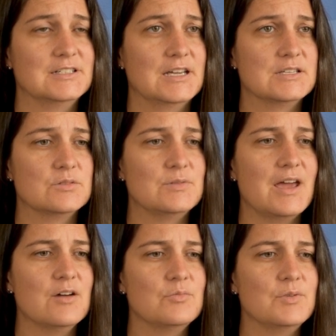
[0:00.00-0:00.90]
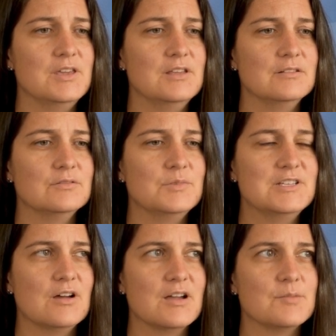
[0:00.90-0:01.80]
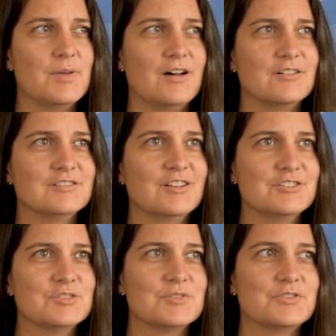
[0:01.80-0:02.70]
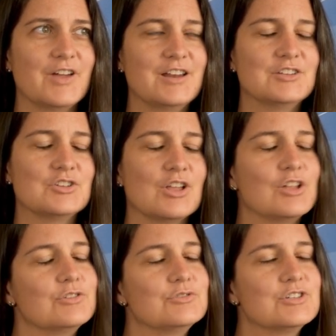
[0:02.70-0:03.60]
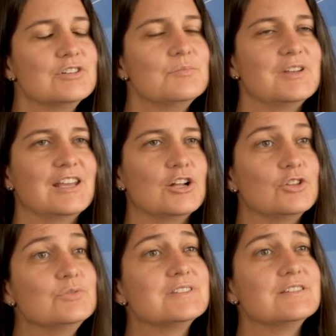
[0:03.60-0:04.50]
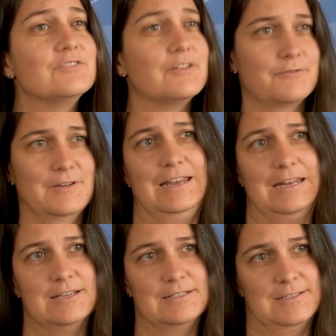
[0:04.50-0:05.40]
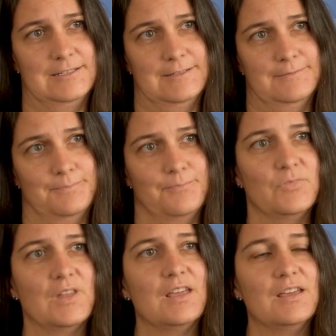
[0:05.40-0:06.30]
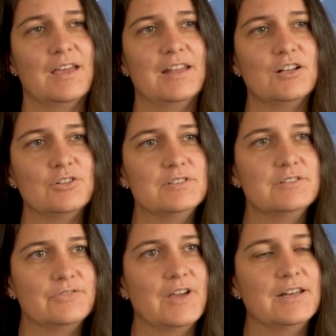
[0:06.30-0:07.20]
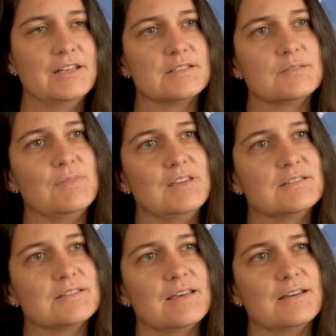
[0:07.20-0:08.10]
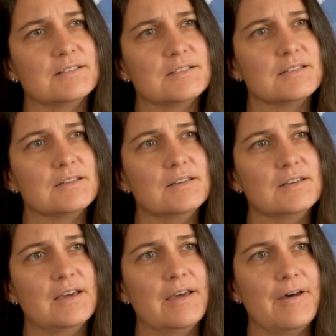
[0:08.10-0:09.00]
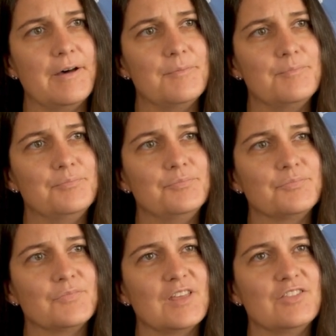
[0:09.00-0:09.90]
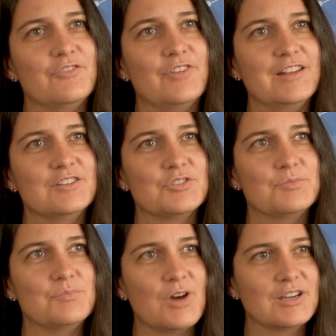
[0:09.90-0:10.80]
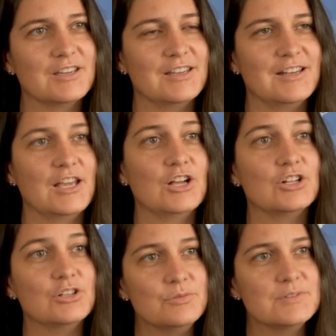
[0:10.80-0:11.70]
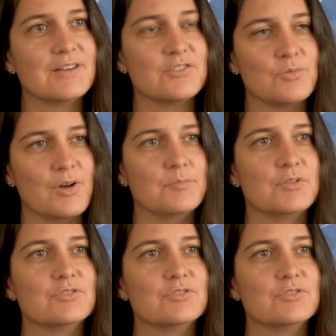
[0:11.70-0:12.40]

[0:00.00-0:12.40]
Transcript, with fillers: And so now we, we talk about not so much financial inclusion, but inclusive finance. And inclusive finance means that um, the financial market includes everyone, but